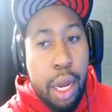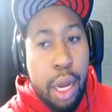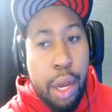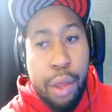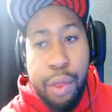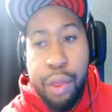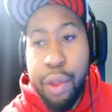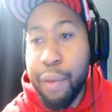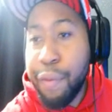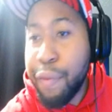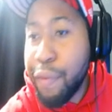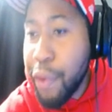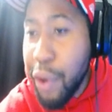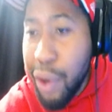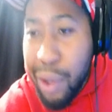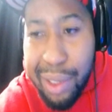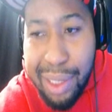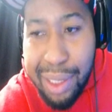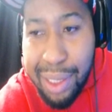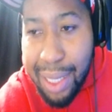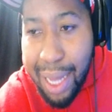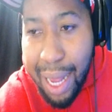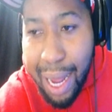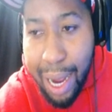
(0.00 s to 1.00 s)
Their
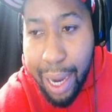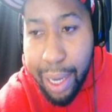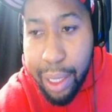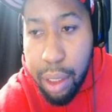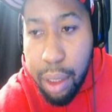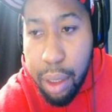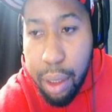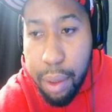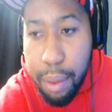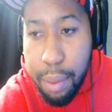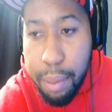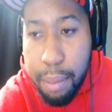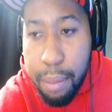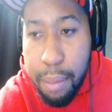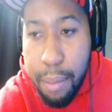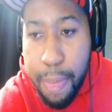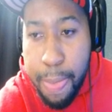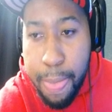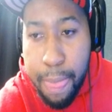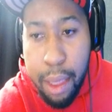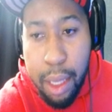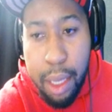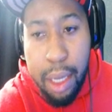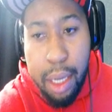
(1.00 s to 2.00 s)
first line,
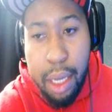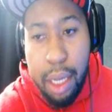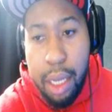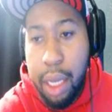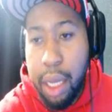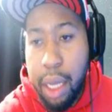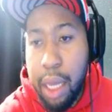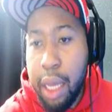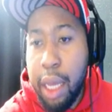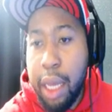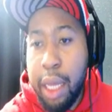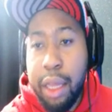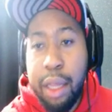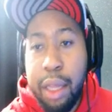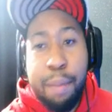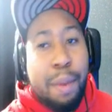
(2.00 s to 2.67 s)
the